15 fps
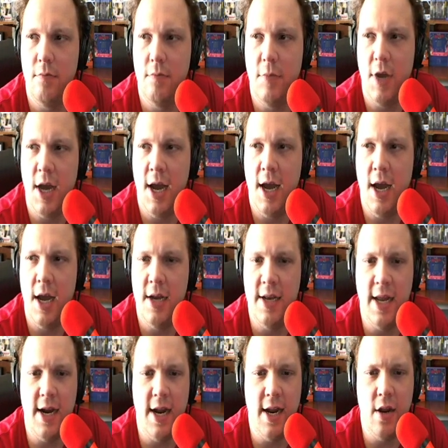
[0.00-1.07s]

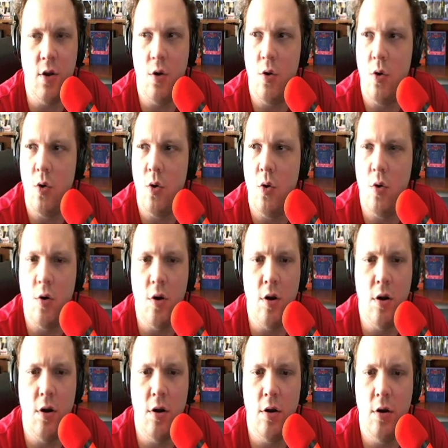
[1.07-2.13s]
Deadeye core.
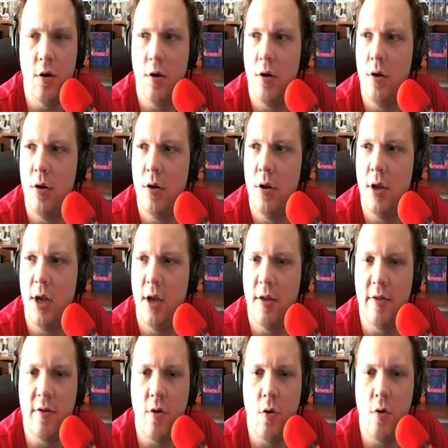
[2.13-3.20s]

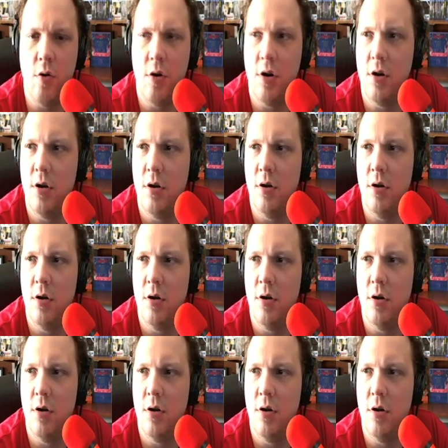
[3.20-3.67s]
Health core.